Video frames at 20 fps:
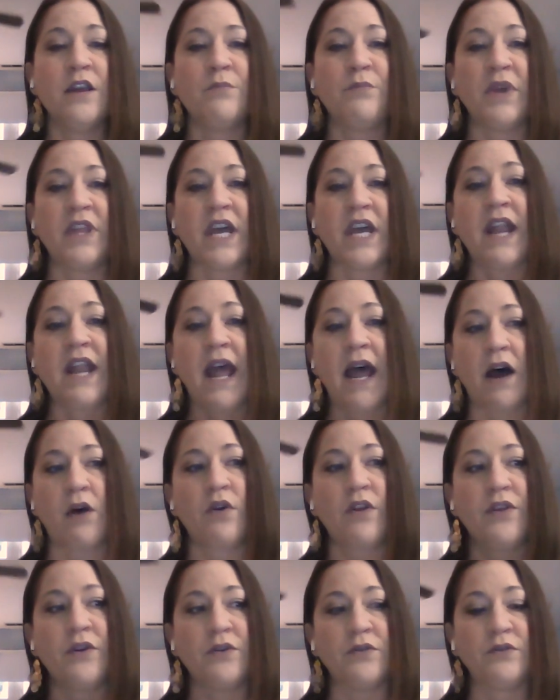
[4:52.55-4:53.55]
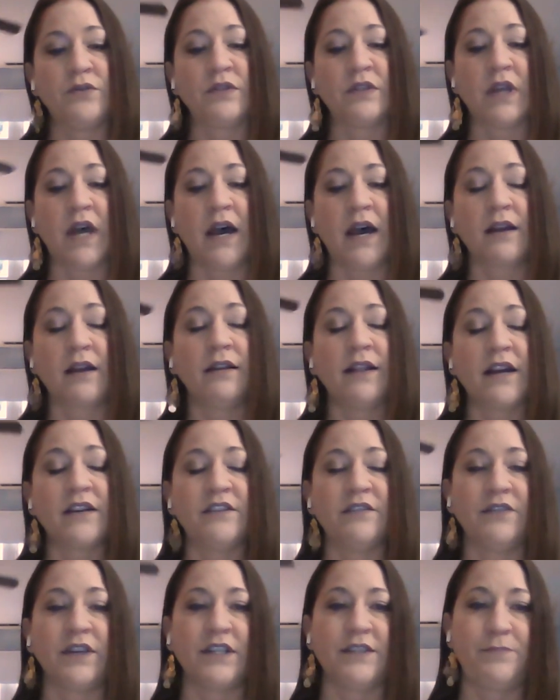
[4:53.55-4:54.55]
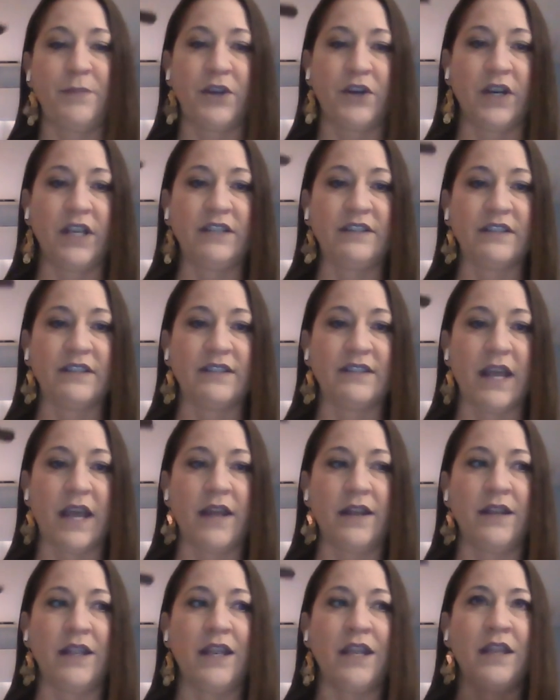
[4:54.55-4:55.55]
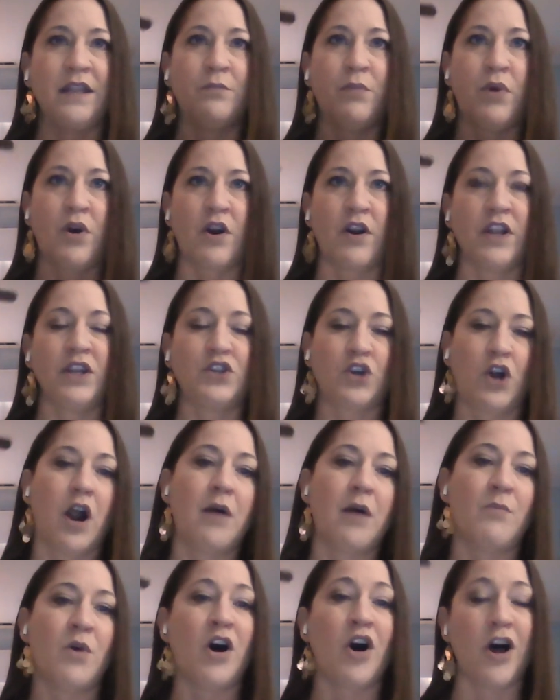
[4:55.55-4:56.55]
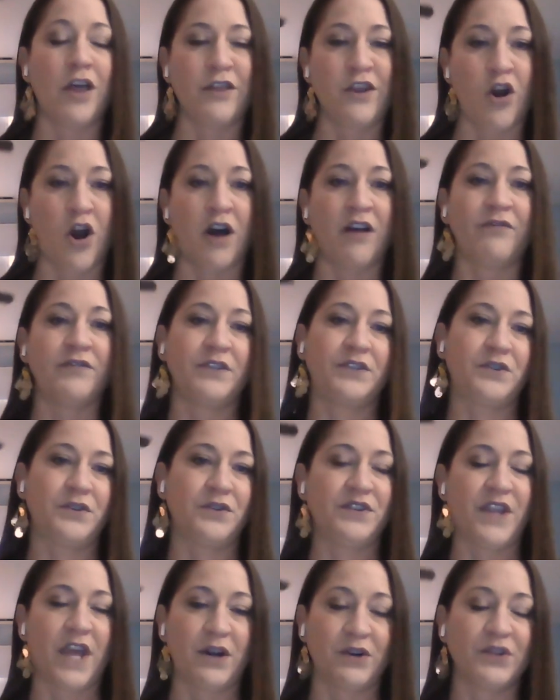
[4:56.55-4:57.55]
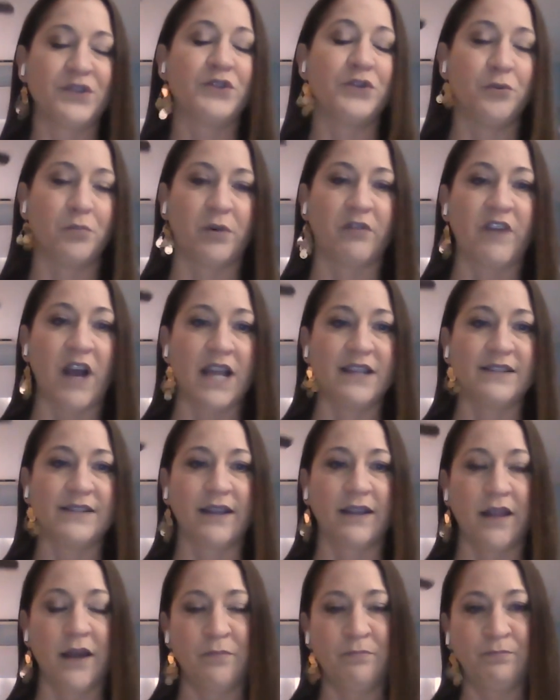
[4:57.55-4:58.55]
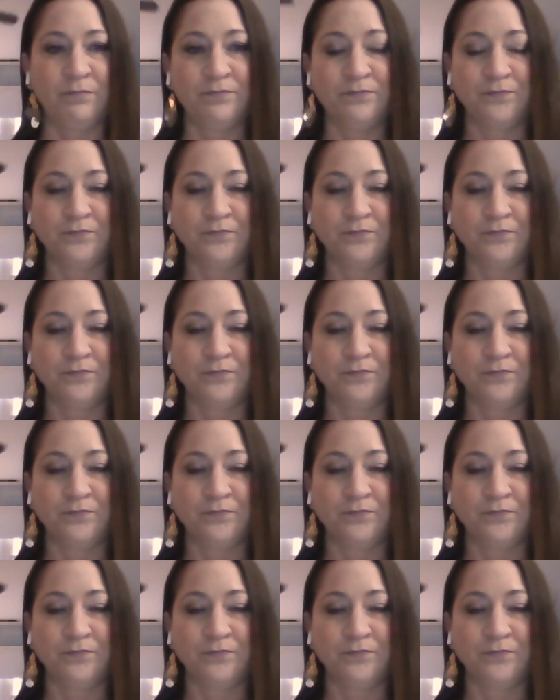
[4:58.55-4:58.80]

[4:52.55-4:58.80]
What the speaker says: But then how are those collective experiences then imparting trauma on the officers that are supervising them?